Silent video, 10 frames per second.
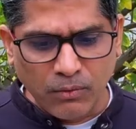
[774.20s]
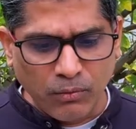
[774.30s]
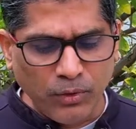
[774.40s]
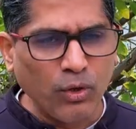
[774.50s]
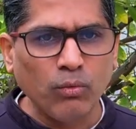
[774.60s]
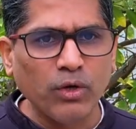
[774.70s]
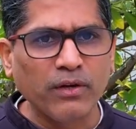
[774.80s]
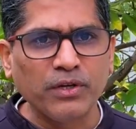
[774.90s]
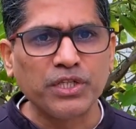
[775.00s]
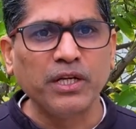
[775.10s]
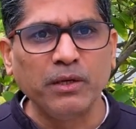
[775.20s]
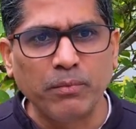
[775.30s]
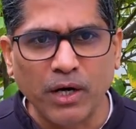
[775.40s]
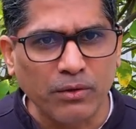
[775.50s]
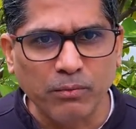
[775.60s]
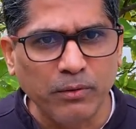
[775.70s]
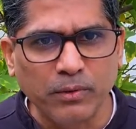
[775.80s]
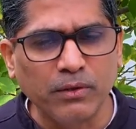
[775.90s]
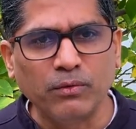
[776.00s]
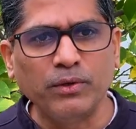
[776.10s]
We don't want to give a shitty product to
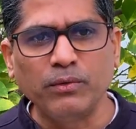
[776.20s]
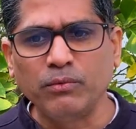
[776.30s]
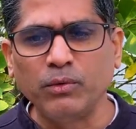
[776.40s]
people. We